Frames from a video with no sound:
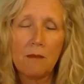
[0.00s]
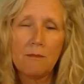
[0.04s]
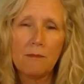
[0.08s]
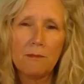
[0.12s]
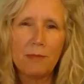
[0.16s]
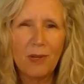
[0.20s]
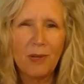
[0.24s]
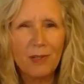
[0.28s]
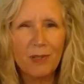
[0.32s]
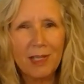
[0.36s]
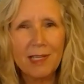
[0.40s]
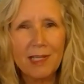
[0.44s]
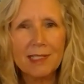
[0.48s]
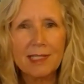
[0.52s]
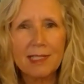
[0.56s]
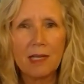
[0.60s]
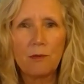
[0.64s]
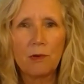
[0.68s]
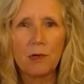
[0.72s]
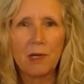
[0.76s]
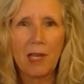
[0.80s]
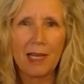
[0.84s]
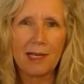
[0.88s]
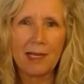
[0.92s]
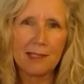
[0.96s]
Buildings that
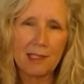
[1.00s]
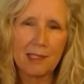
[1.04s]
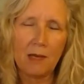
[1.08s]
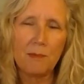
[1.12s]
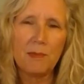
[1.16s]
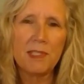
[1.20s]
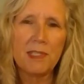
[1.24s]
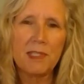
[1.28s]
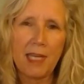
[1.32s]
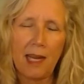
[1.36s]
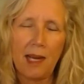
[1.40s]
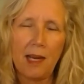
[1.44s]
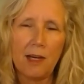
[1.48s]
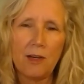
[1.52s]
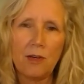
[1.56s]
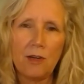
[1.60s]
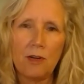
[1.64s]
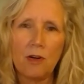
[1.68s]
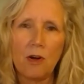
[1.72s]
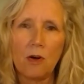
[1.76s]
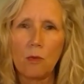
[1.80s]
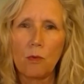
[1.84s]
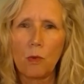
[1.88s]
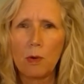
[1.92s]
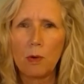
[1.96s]
were like
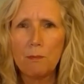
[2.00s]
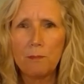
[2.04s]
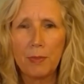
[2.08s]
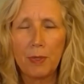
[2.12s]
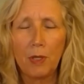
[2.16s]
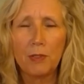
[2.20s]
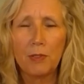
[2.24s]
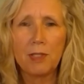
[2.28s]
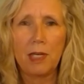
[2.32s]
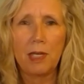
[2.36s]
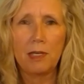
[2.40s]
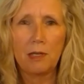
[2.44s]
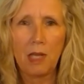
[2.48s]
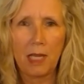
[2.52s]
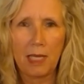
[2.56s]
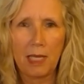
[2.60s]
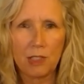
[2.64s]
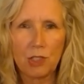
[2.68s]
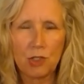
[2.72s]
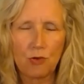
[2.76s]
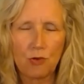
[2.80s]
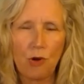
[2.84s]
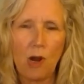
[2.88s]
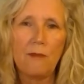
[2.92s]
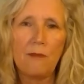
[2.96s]
substandard or weren't built on like
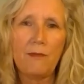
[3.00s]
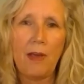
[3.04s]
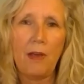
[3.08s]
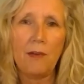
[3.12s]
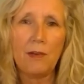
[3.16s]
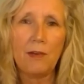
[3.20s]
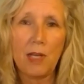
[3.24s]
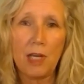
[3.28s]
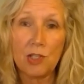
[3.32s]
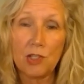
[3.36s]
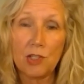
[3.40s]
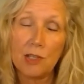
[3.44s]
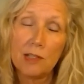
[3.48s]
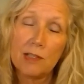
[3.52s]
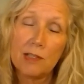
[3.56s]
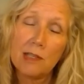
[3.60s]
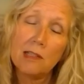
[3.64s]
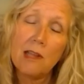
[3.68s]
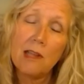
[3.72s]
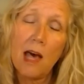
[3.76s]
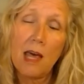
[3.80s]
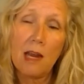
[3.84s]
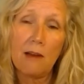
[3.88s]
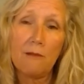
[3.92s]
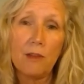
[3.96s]
strong foundations, a
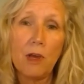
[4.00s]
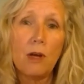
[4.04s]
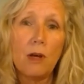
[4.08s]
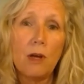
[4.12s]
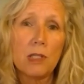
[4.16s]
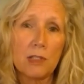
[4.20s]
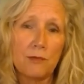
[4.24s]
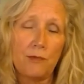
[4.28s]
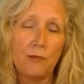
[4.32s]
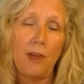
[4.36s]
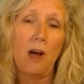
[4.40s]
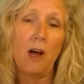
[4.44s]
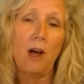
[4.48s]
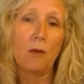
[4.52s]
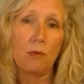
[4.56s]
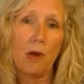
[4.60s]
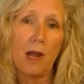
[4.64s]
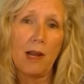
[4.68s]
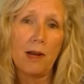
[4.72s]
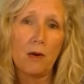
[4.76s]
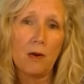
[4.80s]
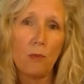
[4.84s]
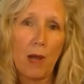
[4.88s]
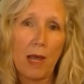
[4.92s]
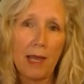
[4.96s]
lot of those fell
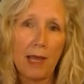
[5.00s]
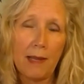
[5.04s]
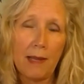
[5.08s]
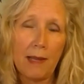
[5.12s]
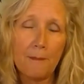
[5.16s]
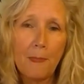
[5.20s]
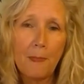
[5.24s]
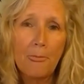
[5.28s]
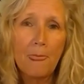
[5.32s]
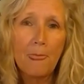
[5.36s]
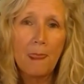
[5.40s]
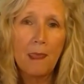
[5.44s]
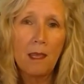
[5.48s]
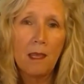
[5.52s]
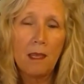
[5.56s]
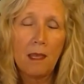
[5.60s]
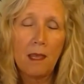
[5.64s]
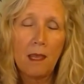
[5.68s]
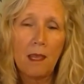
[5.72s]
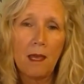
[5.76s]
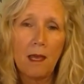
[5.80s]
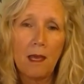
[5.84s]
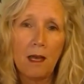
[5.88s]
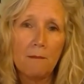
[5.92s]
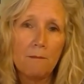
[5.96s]
right away.
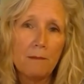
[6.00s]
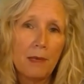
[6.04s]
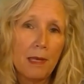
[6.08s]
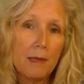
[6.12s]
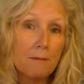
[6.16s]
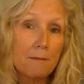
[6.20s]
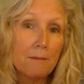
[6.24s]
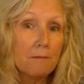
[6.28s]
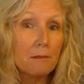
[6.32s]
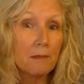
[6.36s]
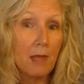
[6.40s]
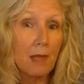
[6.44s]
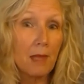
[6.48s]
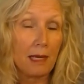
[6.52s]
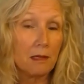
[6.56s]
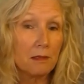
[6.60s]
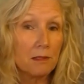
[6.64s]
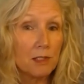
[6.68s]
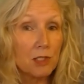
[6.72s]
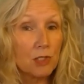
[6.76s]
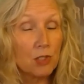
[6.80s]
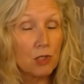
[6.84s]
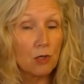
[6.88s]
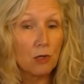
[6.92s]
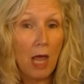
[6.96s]
But like
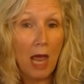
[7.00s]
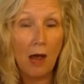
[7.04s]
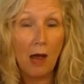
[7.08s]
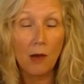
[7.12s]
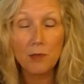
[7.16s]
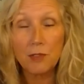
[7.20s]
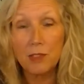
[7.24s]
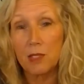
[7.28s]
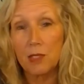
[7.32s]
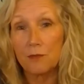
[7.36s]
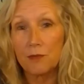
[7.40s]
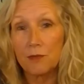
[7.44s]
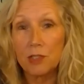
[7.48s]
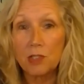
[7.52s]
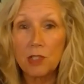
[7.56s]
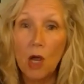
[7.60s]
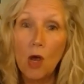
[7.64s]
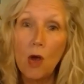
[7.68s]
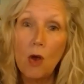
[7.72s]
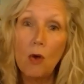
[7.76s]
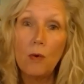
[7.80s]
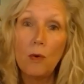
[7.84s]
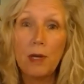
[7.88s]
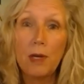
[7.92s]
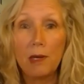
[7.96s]
houses of
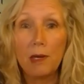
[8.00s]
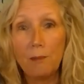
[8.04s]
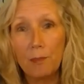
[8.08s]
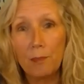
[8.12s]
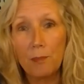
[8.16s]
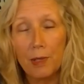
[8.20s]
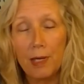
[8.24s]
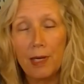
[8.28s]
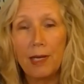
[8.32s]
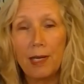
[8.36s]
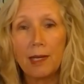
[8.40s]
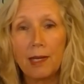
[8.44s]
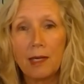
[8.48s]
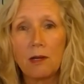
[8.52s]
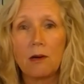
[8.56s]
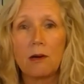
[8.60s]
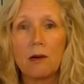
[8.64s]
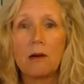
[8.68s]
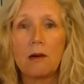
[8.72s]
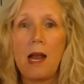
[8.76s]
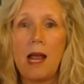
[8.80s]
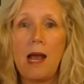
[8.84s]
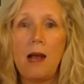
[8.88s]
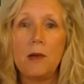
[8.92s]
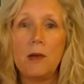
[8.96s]
stone and brick,
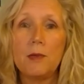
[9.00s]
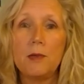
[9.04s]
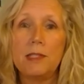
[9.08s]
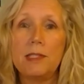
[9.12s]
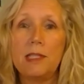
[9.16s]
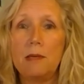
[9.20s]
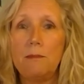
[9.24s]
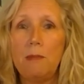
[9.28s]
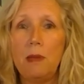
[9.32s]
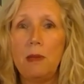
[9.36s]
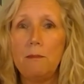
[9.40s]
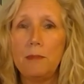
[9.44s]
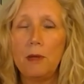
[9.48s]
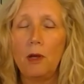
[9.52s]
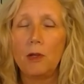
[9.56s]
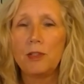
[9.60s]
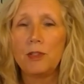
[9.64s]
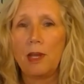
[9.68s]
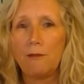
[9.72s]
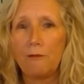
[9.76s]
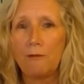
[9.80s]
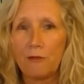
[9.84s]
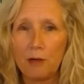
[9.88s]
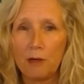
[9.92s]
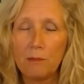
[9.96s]
or houses that have been built
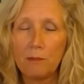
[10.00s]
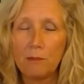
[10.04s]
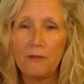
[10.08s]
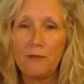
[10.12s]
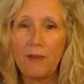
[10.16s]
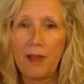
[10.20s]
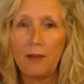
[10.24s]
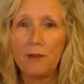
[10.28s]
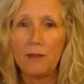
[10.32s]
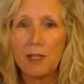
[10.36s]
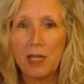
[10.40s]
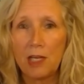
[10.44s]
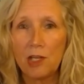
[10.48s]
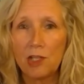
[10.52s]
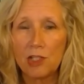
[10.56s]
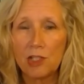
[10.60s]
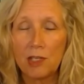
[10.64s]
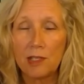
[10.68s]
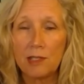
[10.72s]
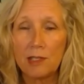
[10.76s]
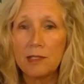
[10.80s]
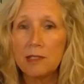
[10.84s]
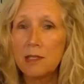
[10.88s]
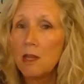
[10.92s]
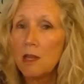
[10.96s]
on firmer
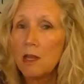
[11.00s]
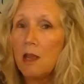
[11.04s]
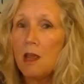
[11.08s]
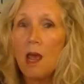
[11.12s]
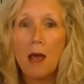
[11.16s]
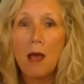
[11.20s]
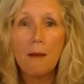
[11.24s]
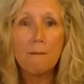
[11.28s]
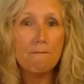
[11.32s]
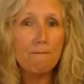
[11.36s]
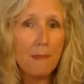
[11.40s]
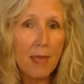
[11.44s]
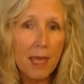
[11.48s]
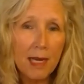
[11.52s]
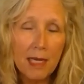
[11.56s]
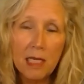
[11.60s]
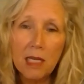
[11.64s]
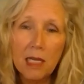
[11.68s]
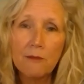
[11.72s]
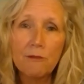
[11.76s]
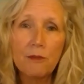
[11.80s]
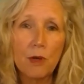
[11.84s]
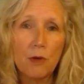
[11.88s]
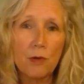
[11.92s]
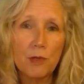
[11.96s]
foundations. Many
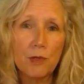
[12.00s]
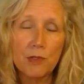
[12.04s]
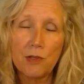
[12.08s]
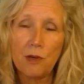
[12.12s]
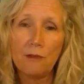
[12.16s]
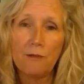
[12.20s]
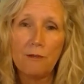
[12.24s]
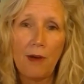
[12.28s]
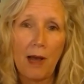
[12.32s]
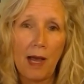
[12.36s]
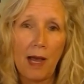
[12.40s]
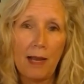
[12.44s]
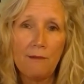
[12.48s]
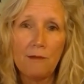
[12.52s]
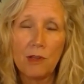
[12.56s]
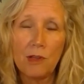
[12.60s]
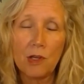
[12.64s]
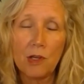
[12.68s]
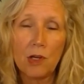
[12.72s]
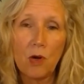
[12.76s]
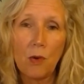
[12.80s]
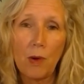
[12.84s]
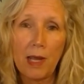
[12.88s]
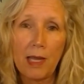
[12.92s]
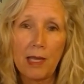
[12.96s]
of those survived the
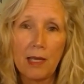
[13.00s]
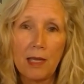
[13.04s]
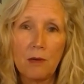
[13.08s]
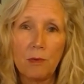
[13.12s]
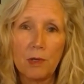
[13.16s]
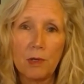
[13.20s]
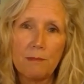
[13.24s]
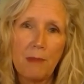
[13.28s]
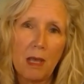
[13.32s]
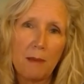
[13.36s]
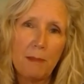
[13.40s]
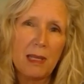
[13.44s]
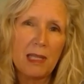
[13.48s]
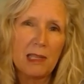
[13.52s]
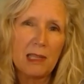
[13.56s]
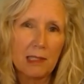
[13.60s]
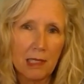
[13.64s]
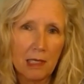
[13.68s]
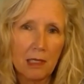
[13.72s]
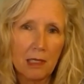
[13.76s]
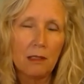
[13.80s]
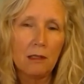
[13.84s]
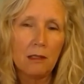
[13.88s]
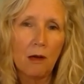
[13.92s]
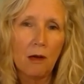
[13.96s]
quake with maybe
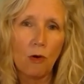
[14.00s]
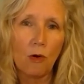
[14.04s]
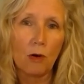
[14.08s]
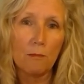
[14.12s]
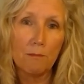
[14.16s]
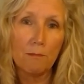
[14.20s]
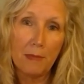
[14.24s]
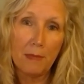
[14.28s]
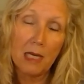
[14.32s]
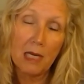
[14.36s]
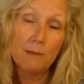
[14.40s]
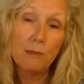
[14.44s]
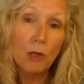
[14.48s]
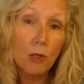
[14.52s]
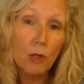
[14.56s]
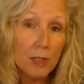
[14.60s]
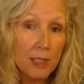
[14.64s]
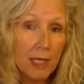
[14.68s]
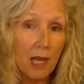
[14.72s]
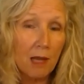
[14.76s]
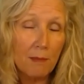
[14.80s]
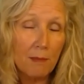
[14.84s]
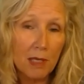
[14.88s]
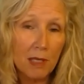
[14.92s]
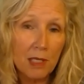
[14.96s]
little or minimal
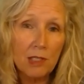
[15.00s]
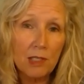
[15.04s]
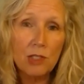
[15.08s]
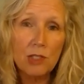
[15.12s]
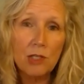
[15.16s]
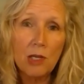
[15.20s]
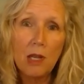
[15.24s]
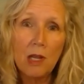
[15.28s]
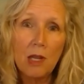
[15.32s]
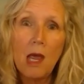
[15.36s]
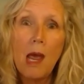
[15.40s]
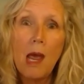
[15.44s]
damage.